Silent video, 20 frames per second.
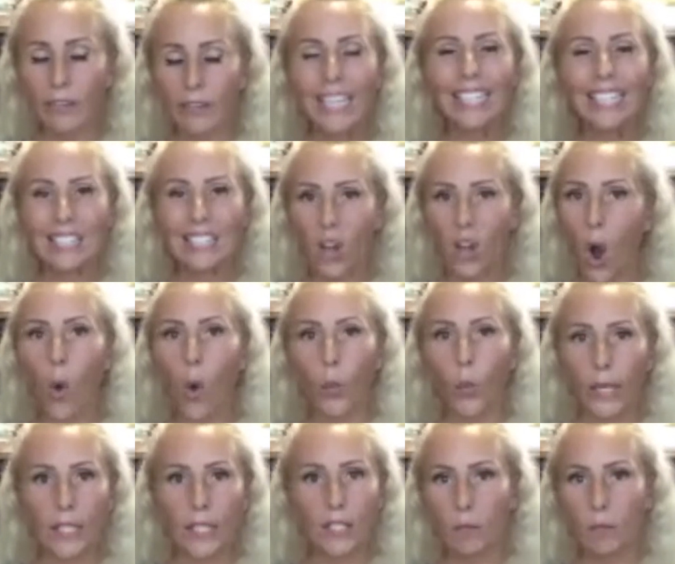it's
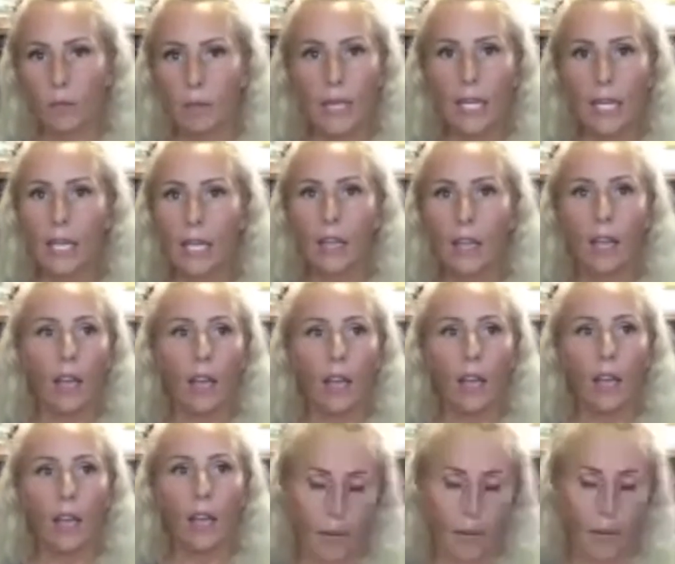going to be
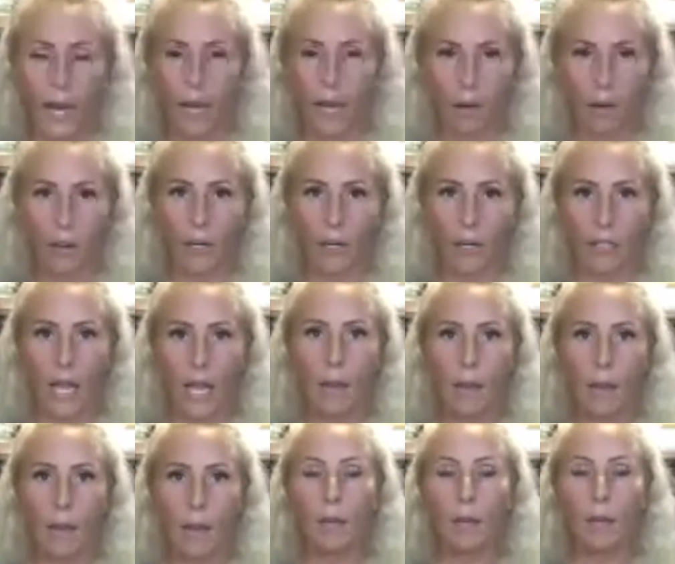transparent.
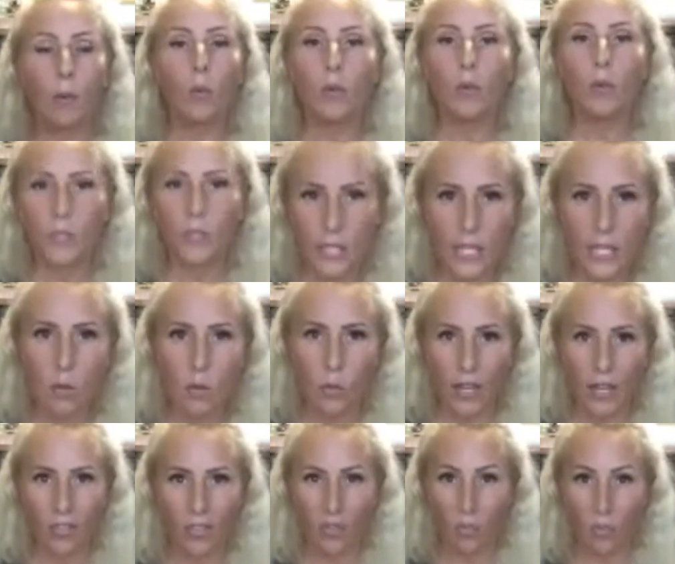People will see
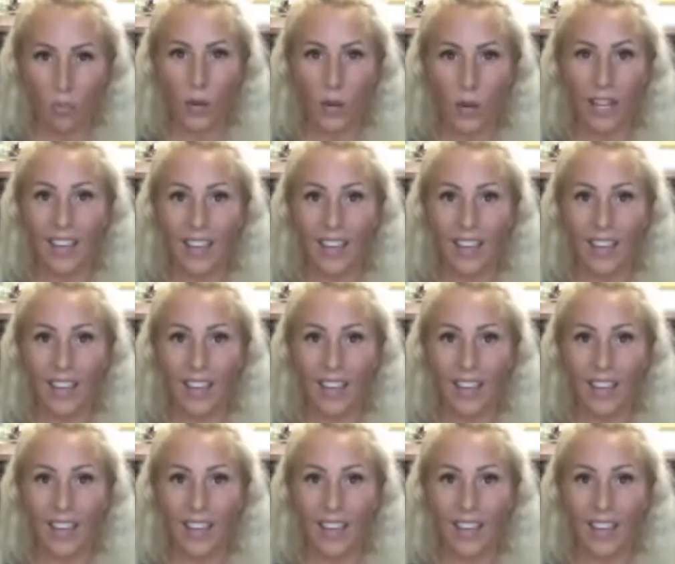right through it.